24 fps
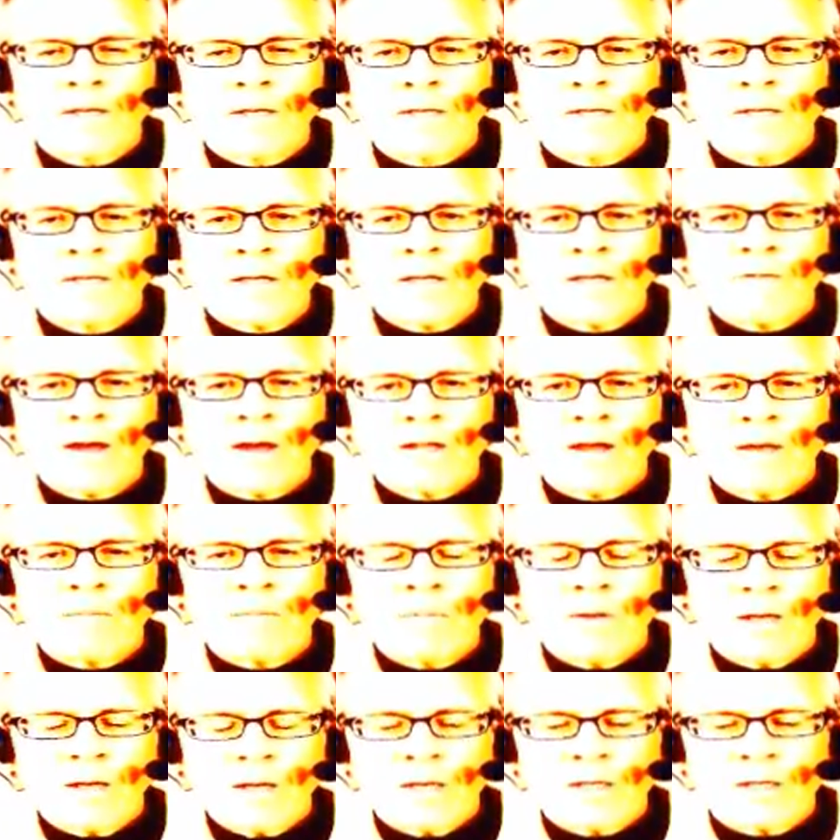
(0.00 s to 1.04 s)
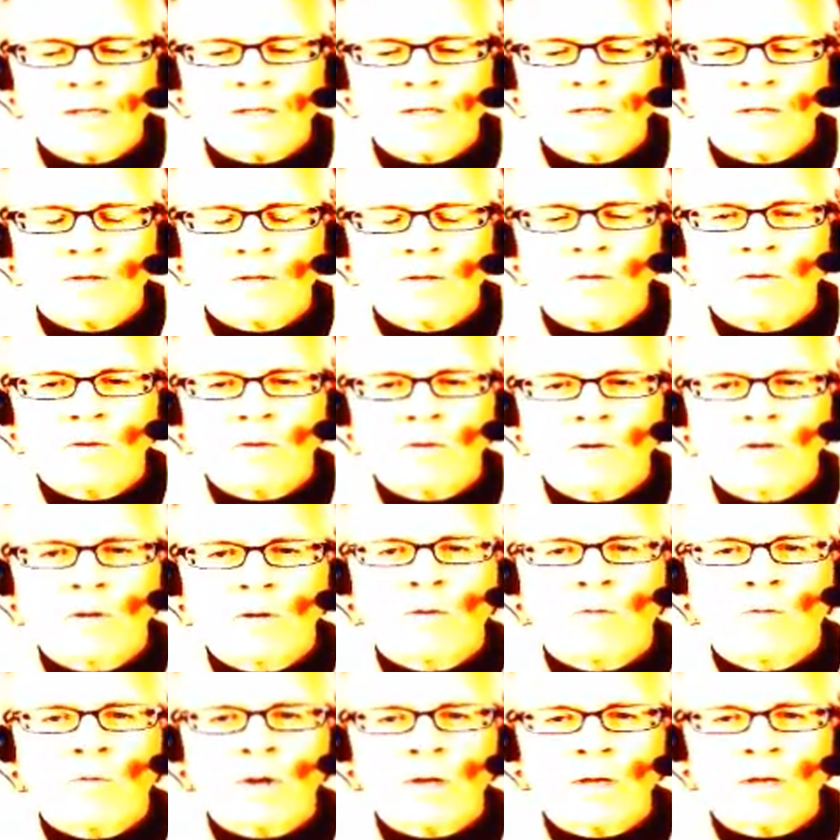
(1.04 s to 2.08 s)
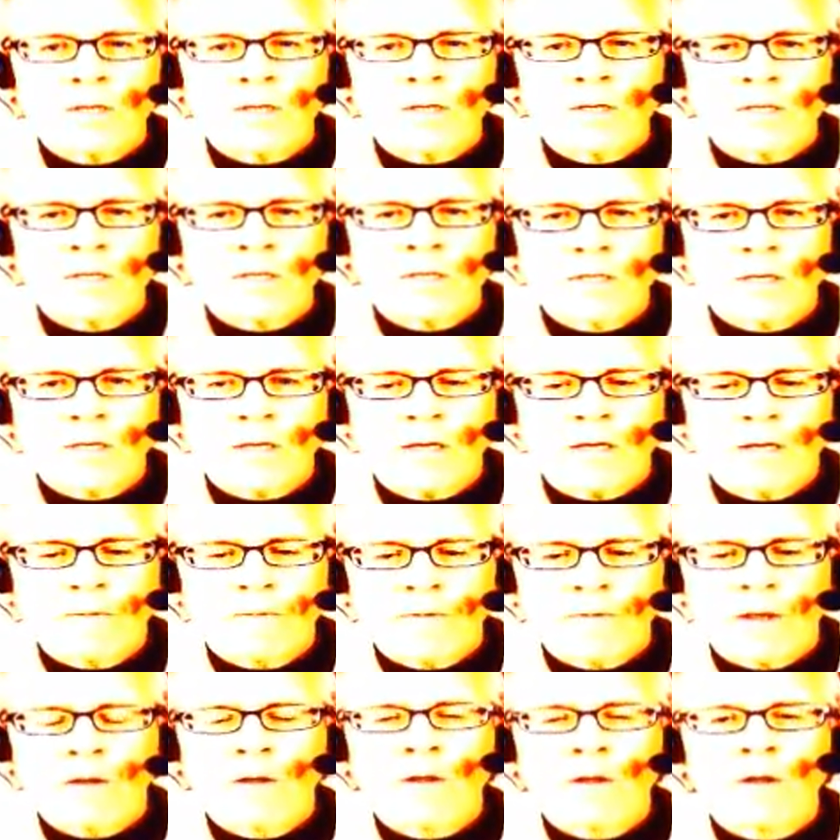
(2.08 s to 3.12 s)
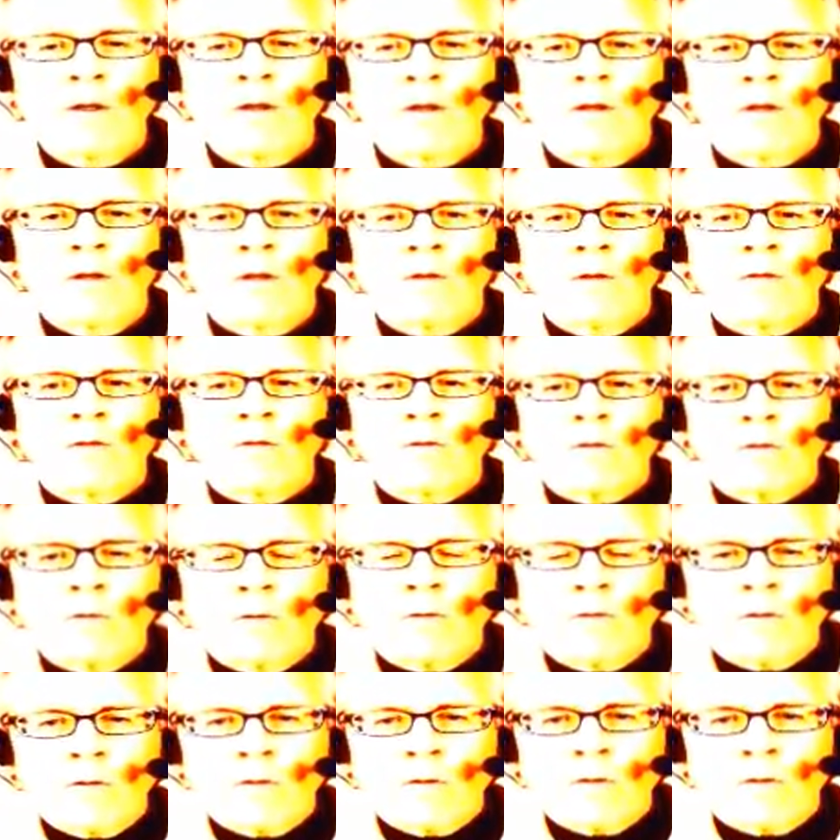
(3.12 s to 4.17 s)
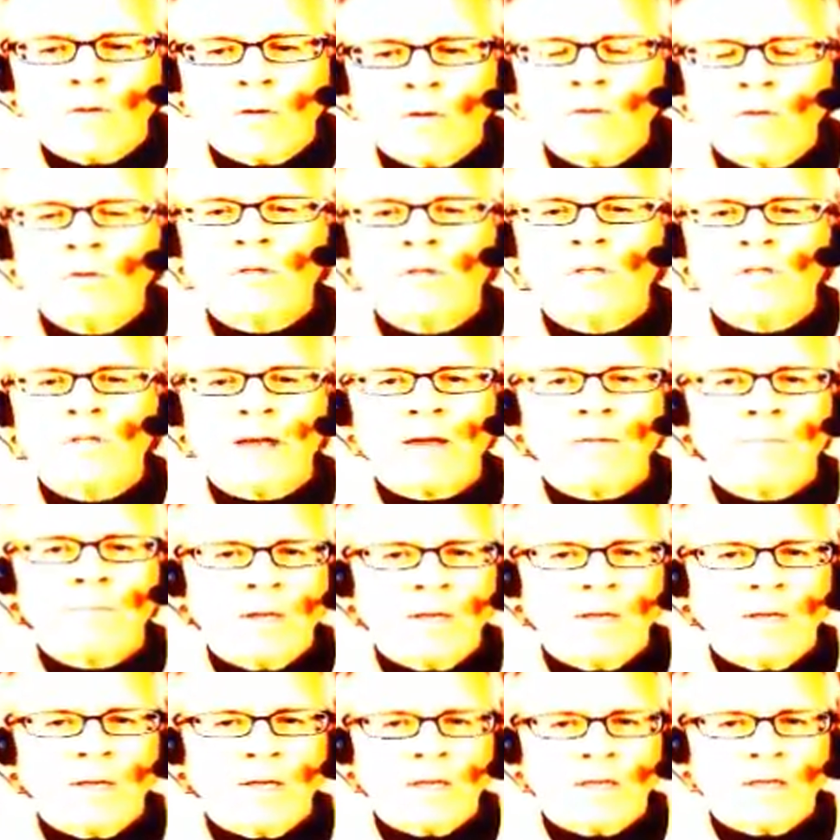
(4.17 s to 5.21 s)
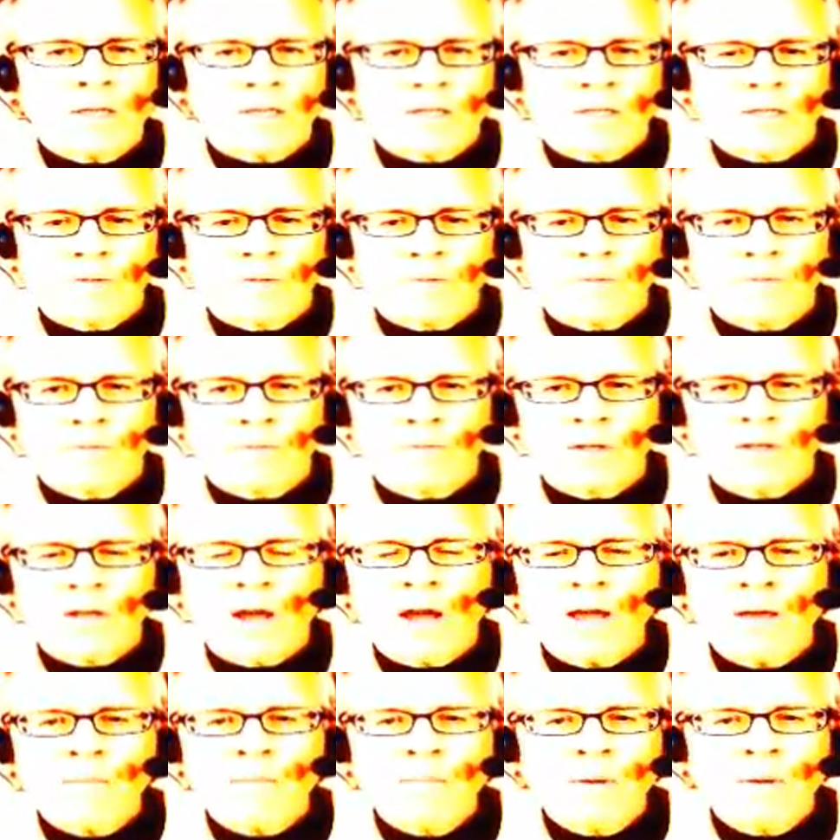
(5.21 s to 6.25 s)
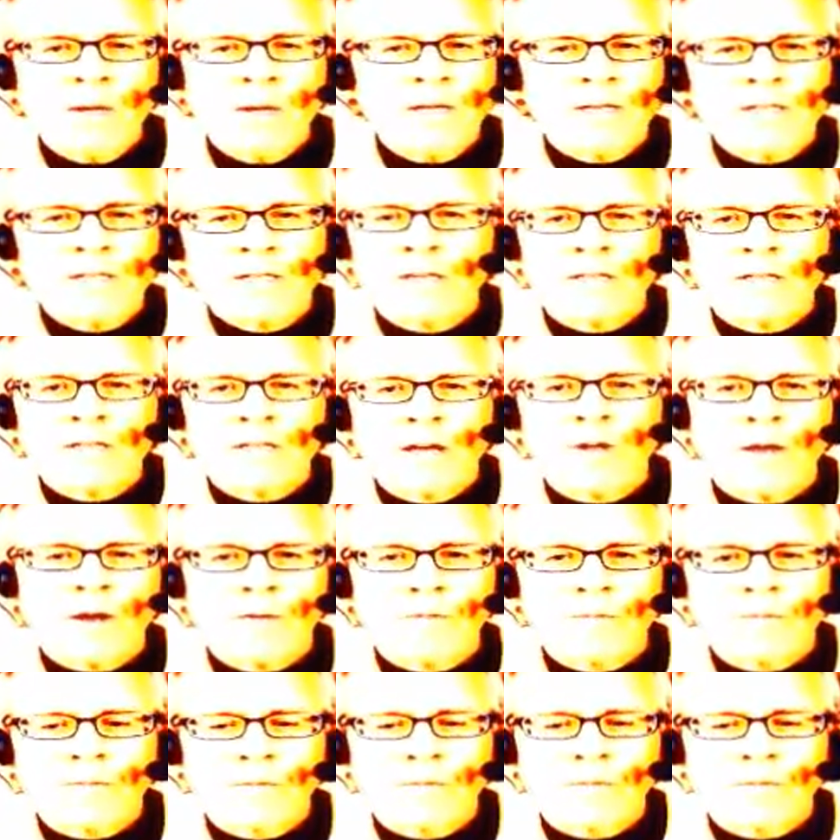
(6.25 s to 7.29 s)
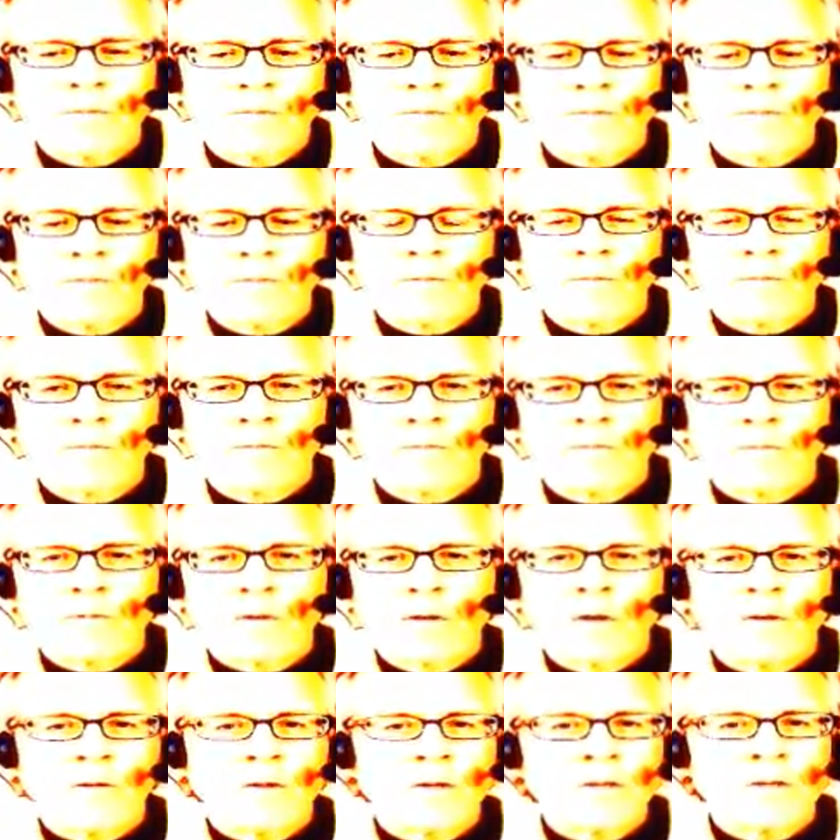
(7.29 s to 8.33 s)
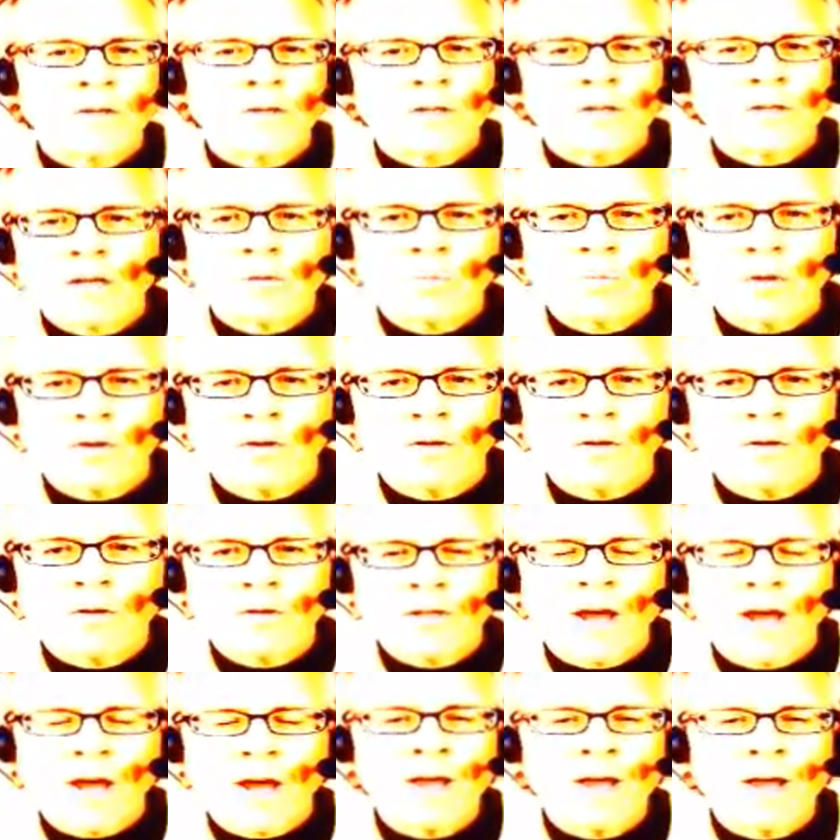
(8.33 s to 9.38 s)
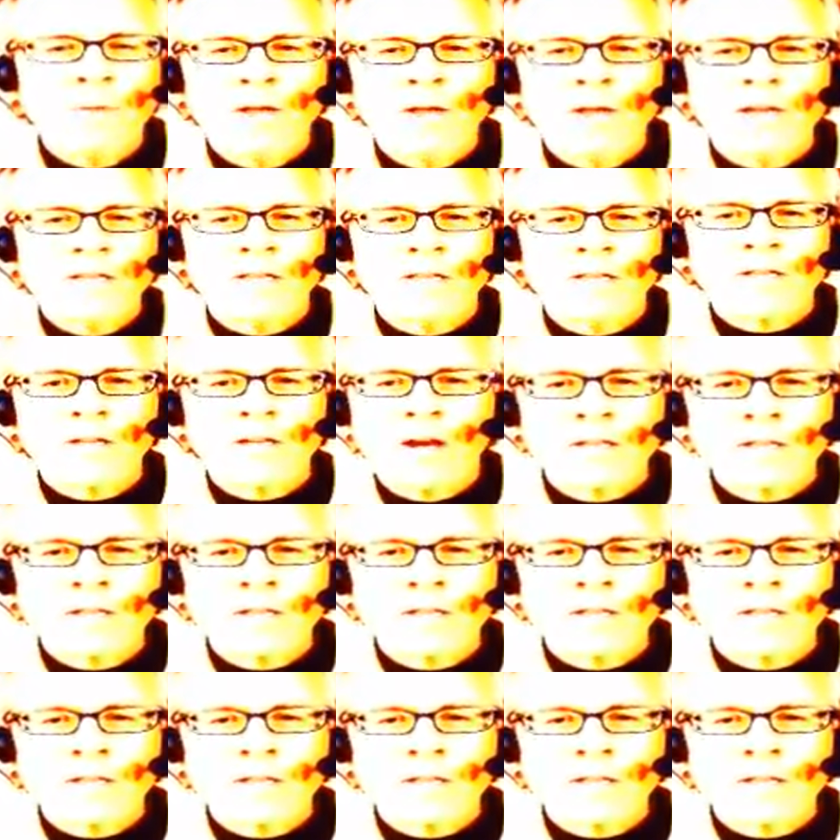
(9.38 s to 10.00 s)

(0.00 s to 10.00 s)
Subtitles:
Instead of that diabetes, oneness is seen. Then those diabetes, the diabetes in this area, or in this hospital, diabetes in this